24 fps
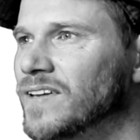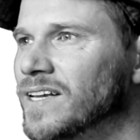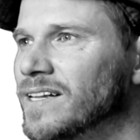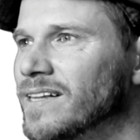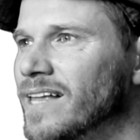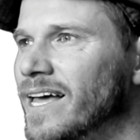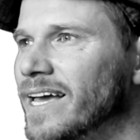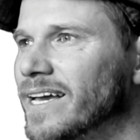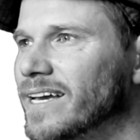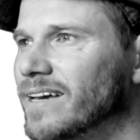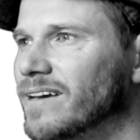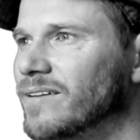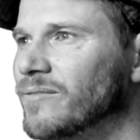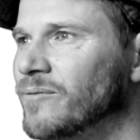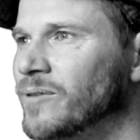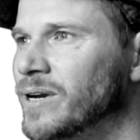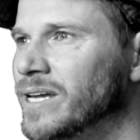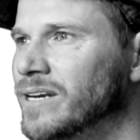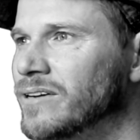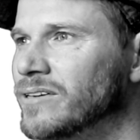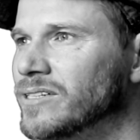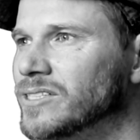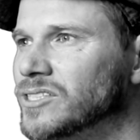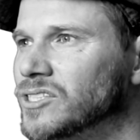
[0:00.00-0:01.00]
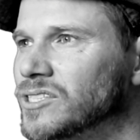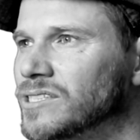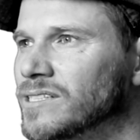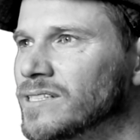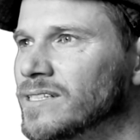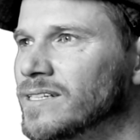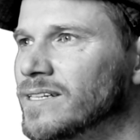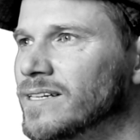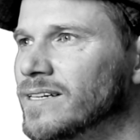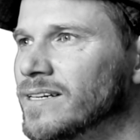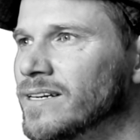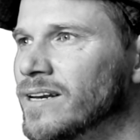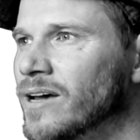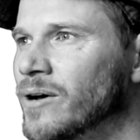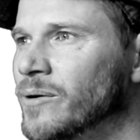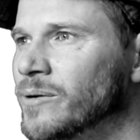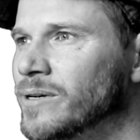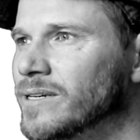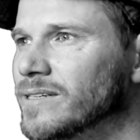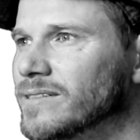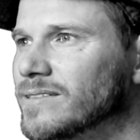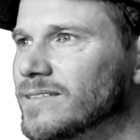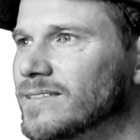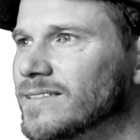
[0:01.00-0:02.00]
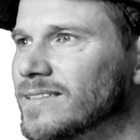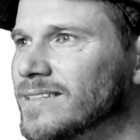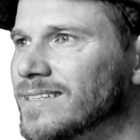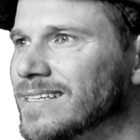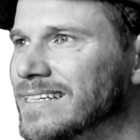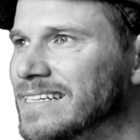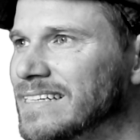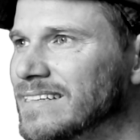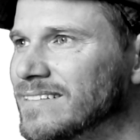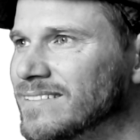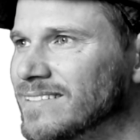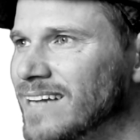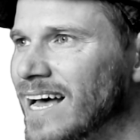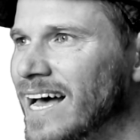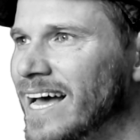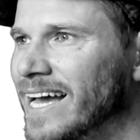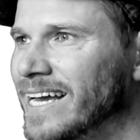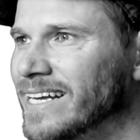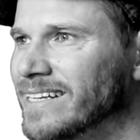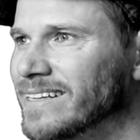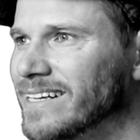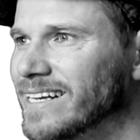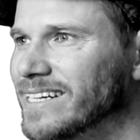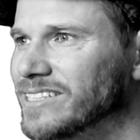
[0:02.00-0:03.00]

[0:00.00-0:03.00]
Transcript: feel like readers shouldn't notice the design.